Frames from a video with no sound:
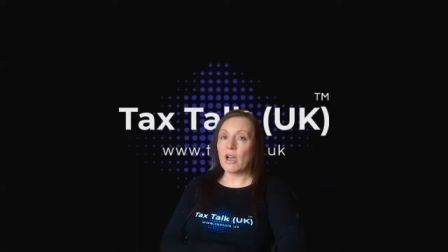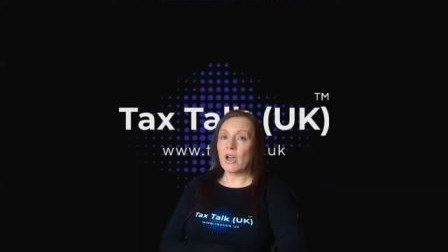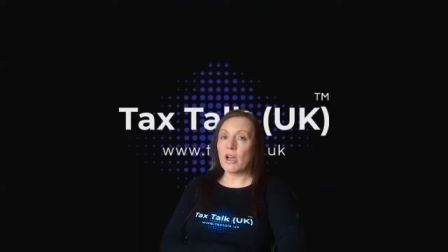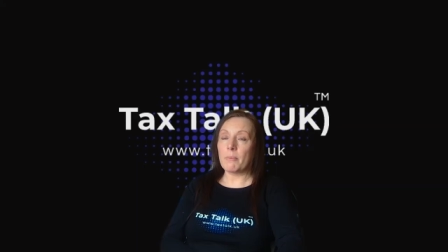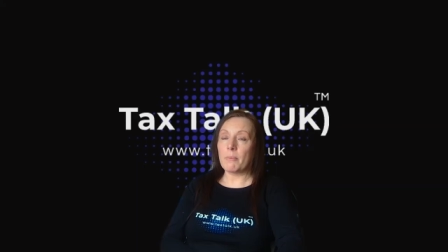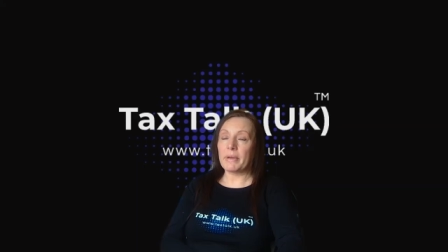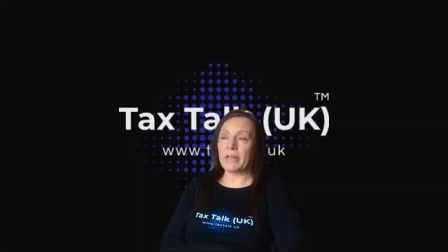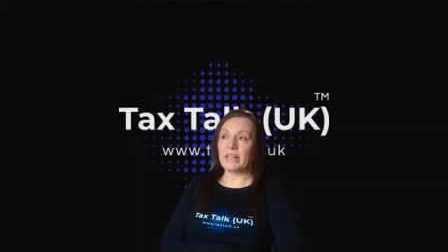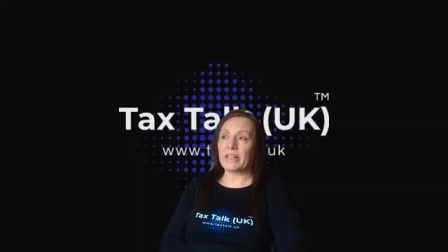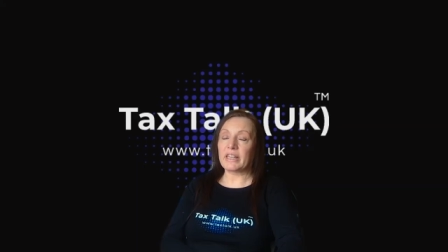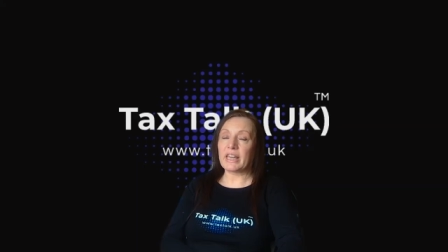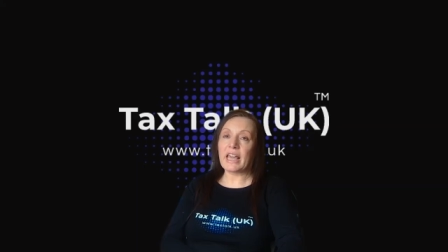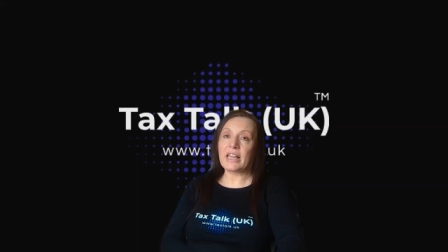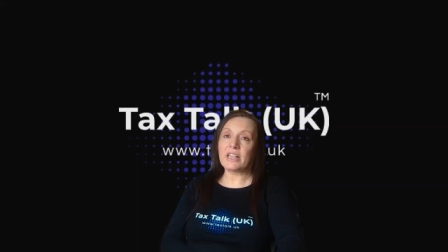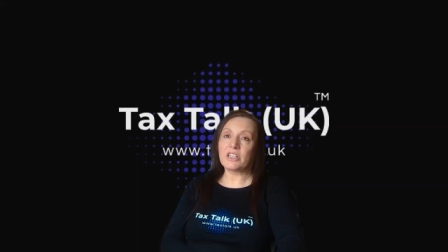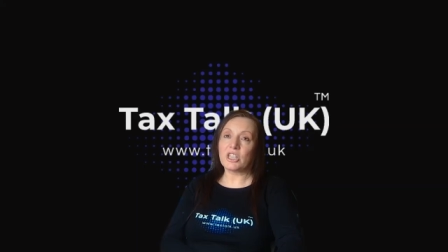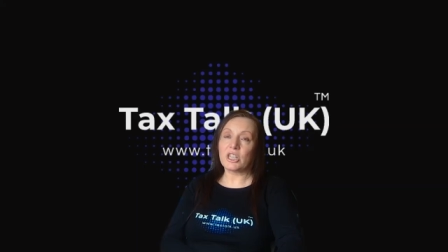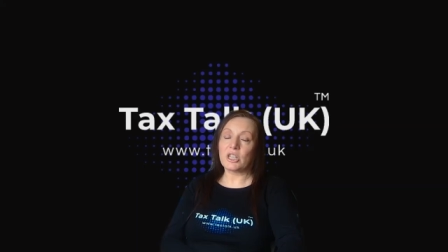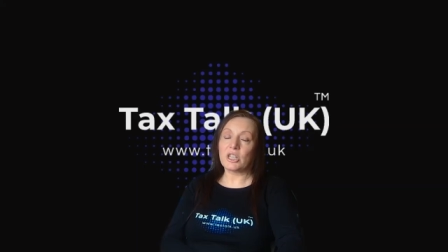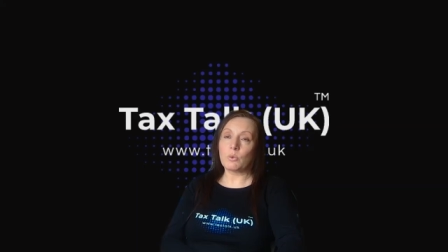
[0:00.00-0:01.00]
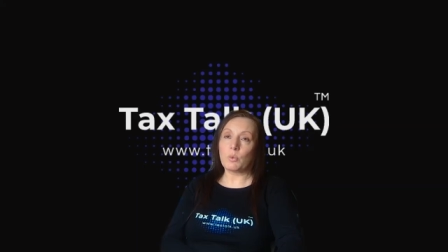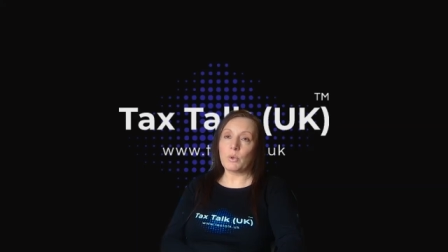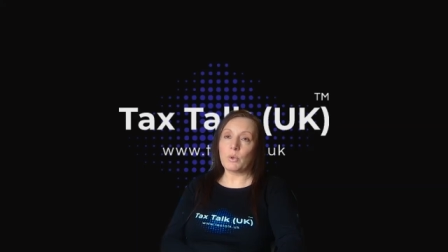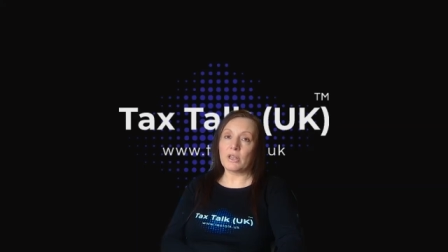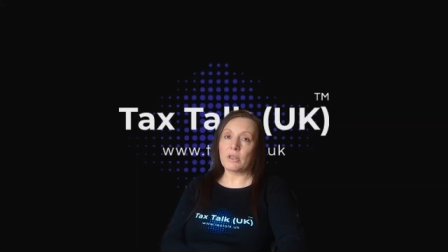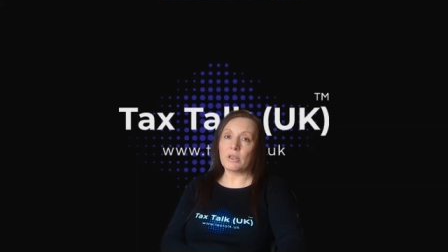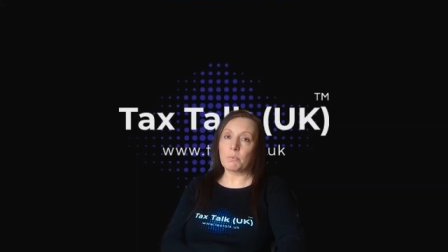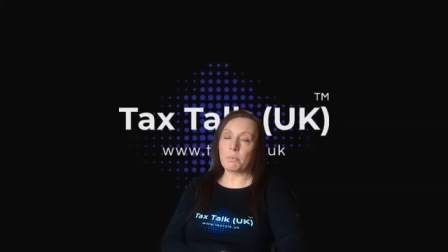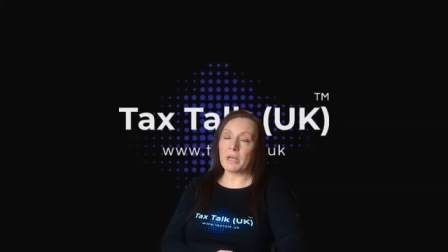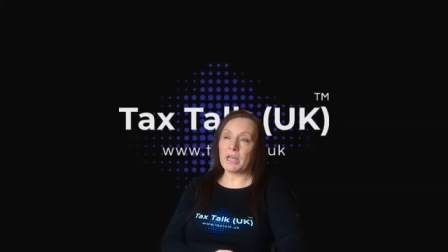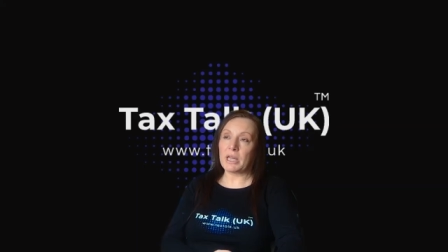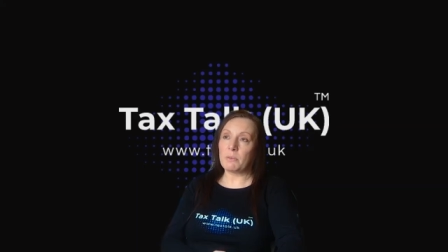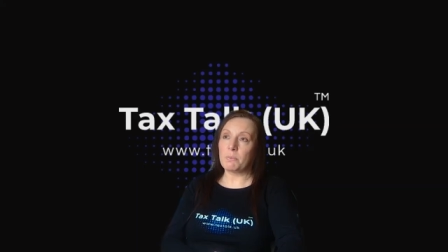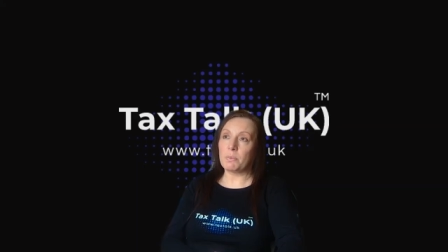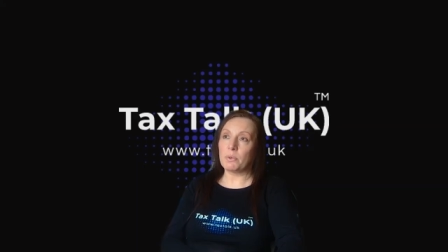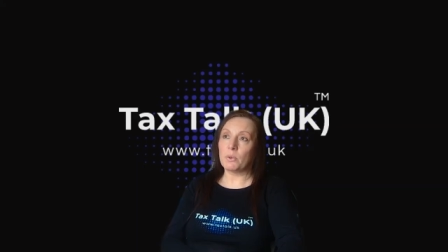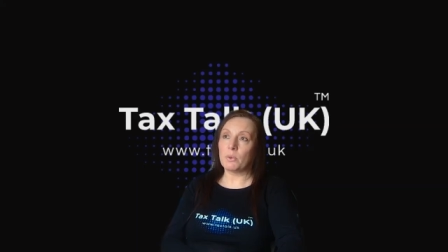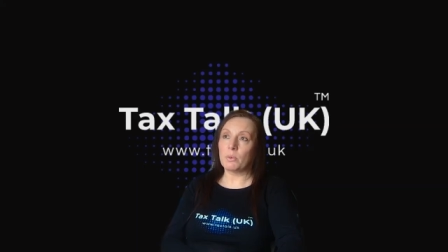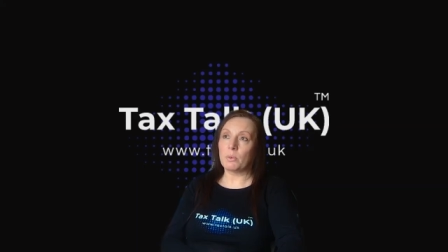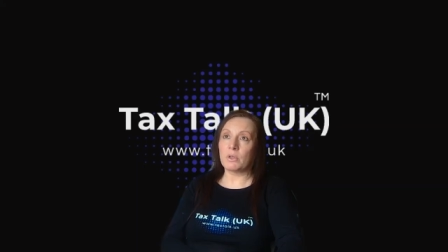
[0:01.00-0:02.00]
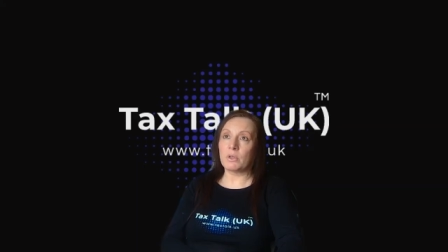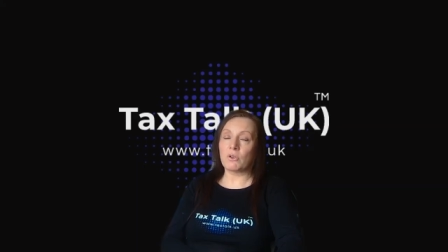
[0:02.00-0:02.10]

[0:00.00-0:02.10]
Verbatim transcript: um, engaging with people,